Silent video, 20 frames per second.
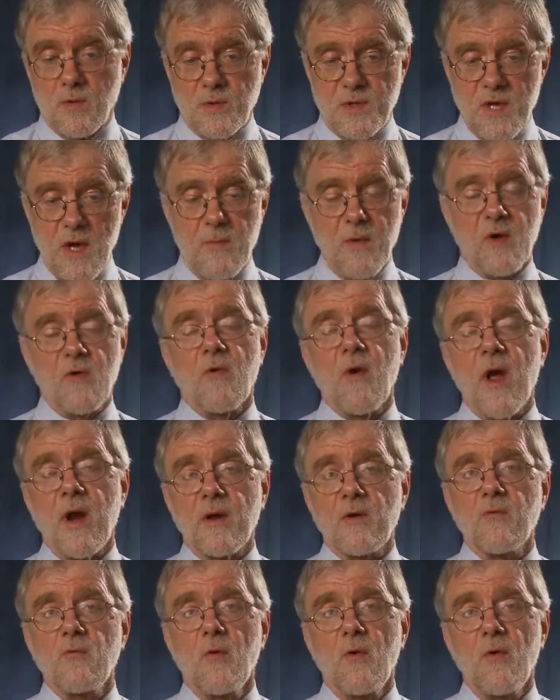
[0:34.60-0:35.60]

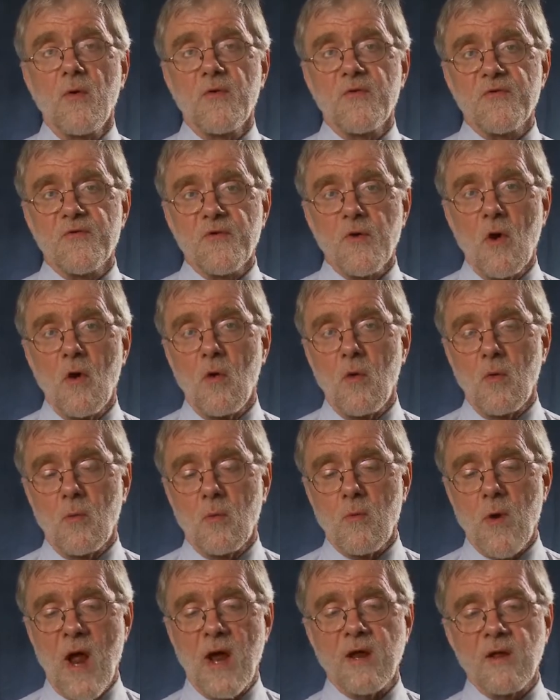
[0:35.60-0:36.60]
democratic rules, so
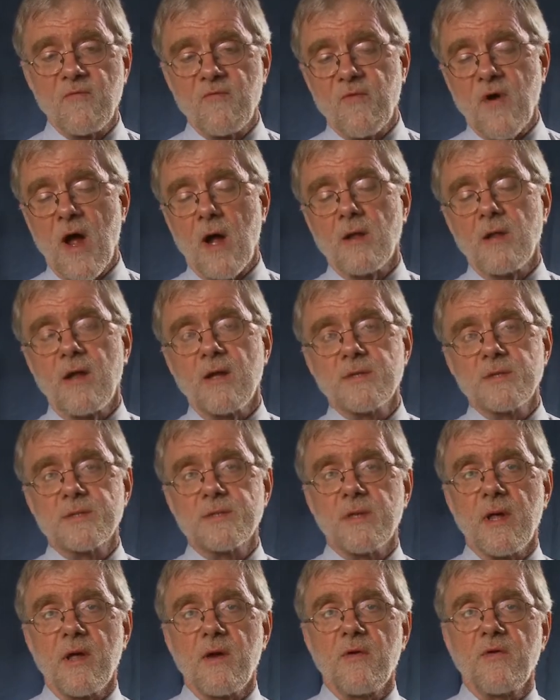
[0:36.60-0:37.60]
rank and file
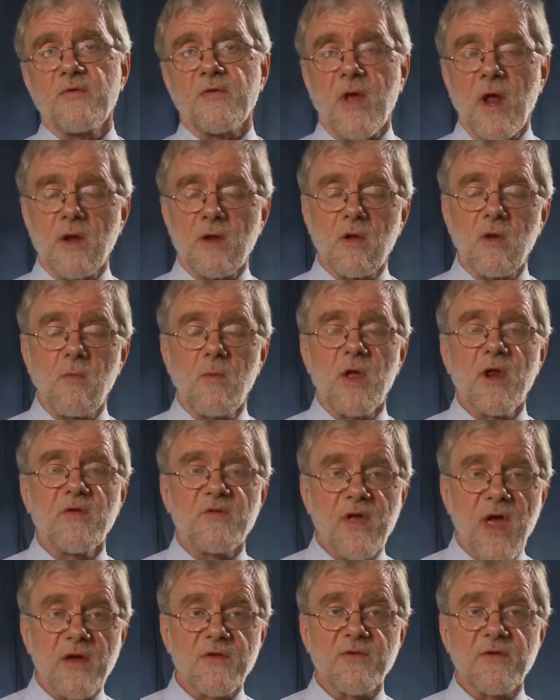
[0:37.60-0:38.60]
legislators and
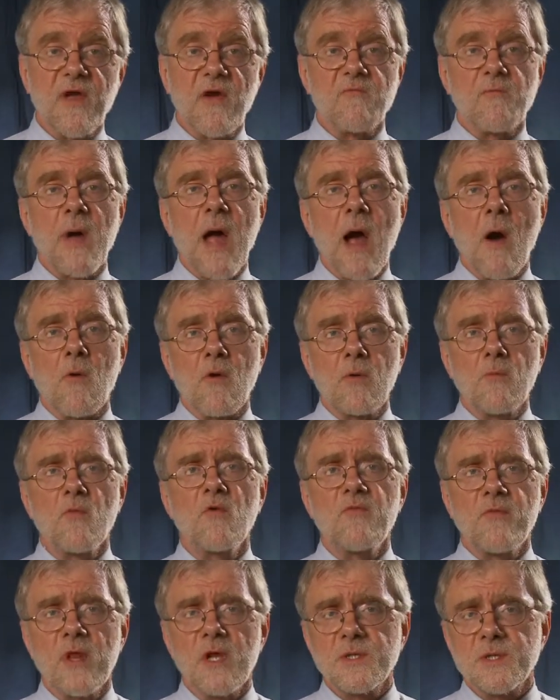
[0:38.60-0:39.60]
committees actually have power to
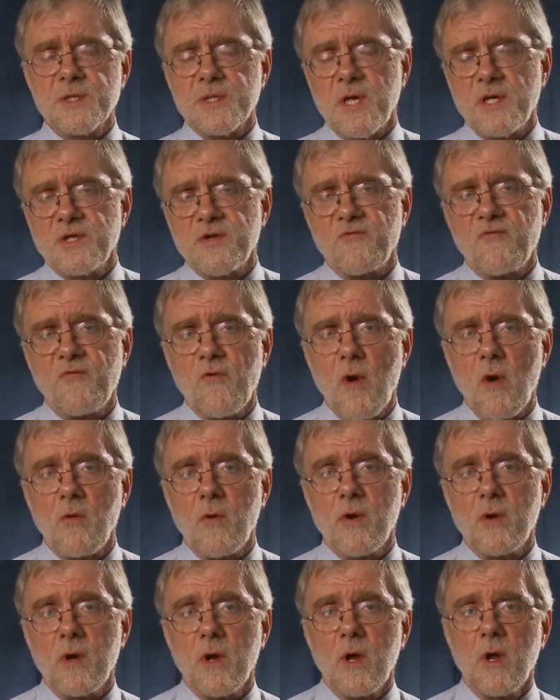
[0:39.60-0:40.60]
move legislation
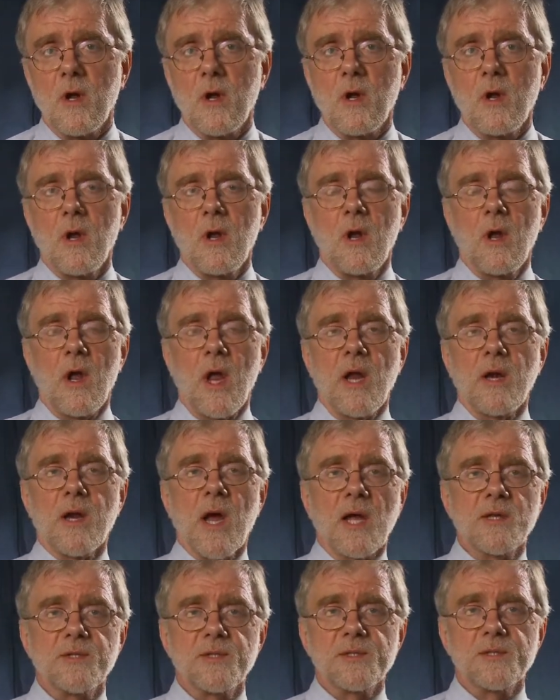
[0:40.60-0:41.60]
forward and
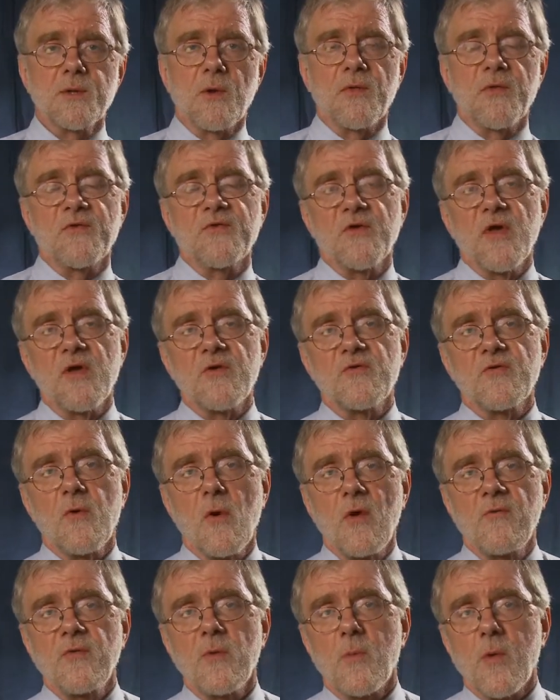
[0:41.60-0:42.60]
not just on the
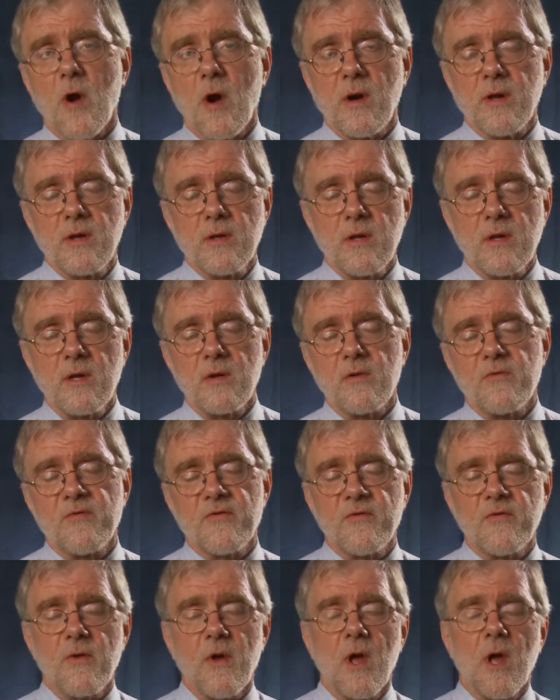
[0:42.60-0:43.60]
say-so of the party leaders.